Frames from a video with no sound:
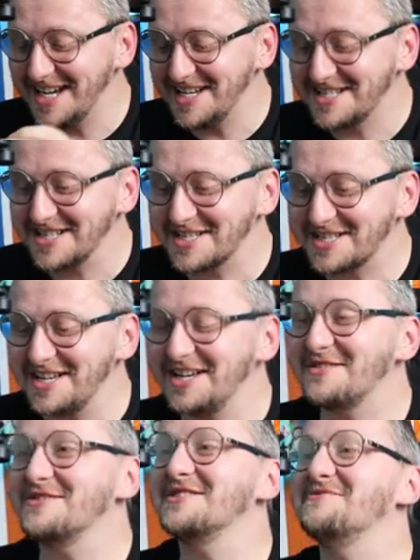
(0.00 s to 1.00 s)
It's a
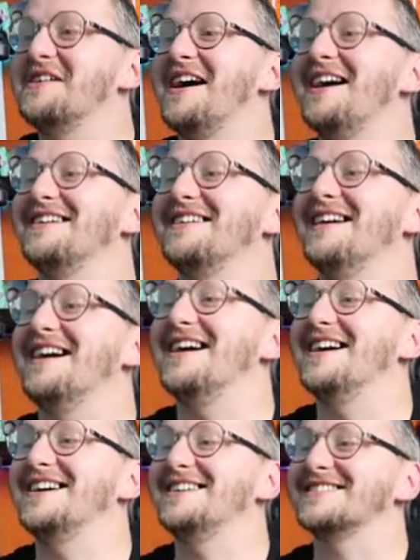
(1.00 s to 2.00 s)
secret rare,
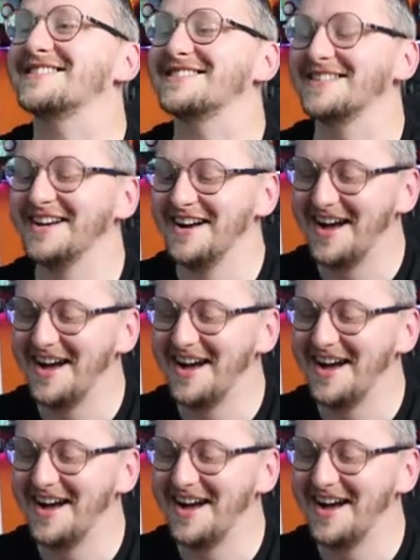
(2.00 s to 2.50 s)
guys!